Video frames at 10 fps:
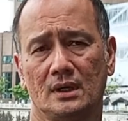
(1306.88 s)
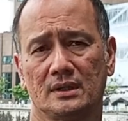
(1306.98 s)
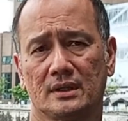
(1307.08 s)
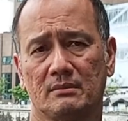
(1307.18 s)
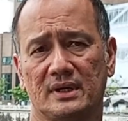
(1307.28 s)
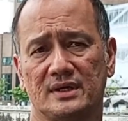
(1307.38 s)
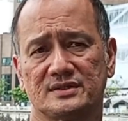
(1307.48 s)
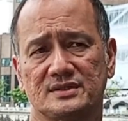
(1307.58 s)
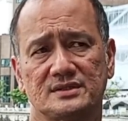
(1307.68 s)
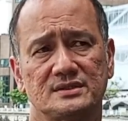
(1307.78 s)
And then my
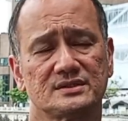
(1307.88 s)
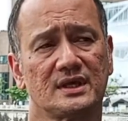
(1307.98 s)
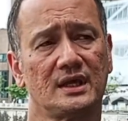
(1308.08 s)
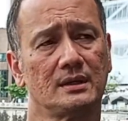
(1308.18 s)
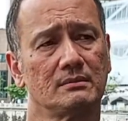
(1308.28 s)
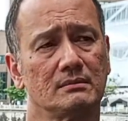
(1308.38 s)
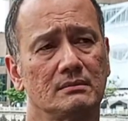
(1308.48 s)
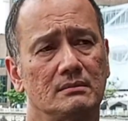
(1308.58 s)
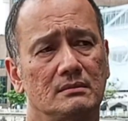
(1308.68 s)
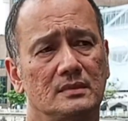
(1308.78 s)
sisters came,
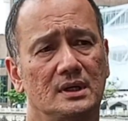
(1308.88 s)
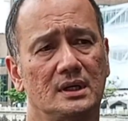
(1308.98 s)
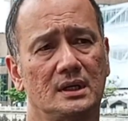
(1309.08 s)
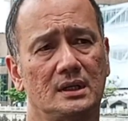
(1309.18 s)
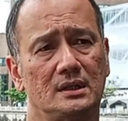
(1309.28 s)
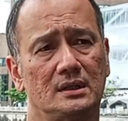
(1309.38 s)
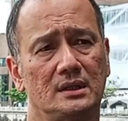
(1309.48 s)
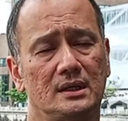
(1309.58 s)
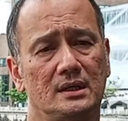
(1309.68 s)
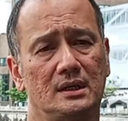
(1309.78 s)
and
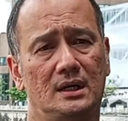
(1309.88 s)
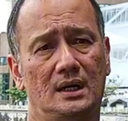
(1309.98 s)
they